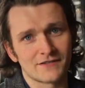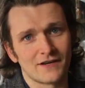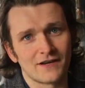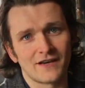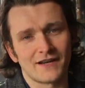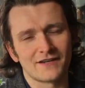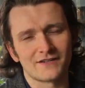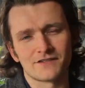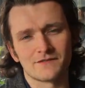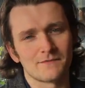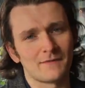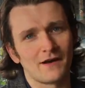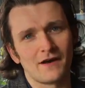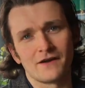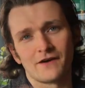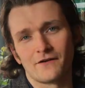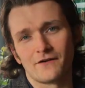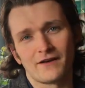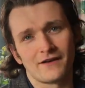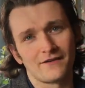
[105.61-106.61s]
So like it doesn't.
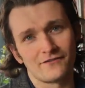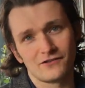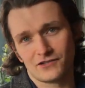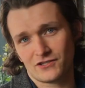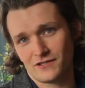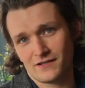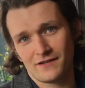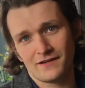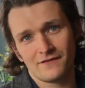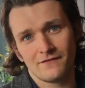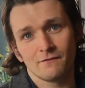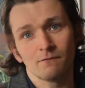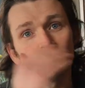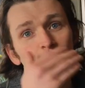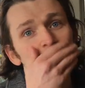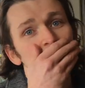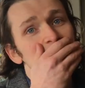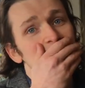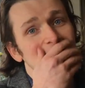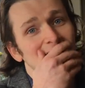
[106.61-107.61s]
I don't give a shit.
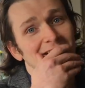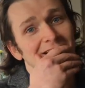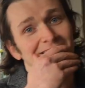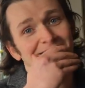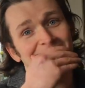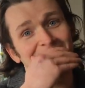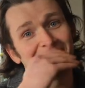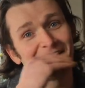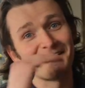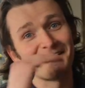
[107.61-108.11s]
I